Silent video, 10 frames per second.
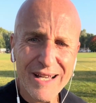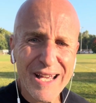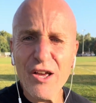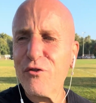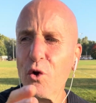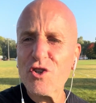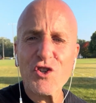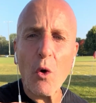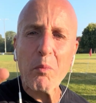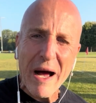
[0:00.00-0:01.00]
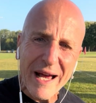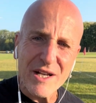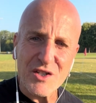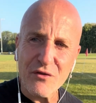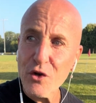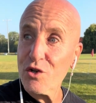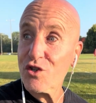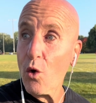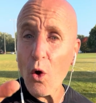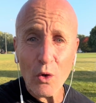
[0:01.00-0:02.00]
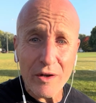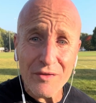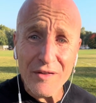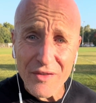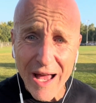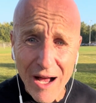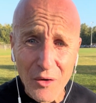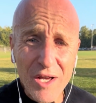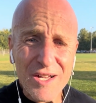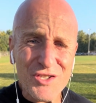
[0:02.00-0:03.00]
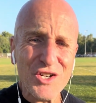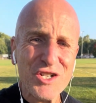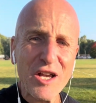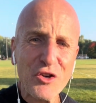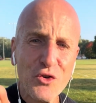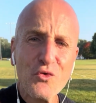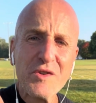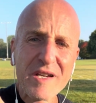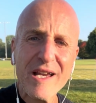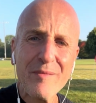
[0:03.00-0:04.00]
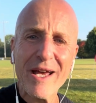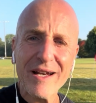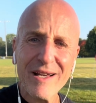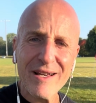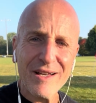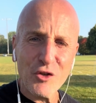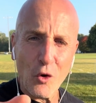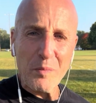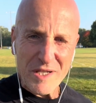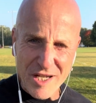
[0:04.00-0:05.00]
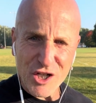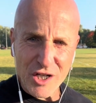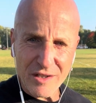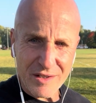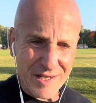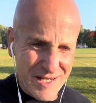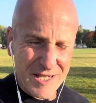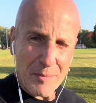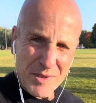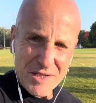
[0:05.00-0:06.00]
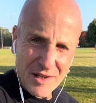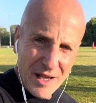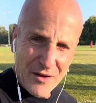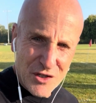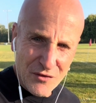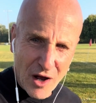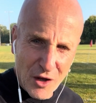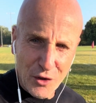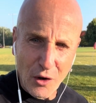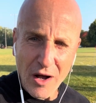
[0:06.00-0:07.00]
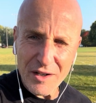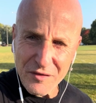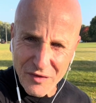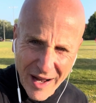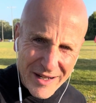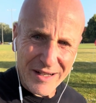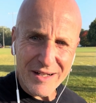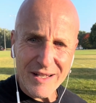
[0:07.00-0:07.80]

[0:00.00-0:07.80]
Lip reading: If you're so pious, if you're so holier than thou, such that you deem it your position to step into the lives of other uninvited,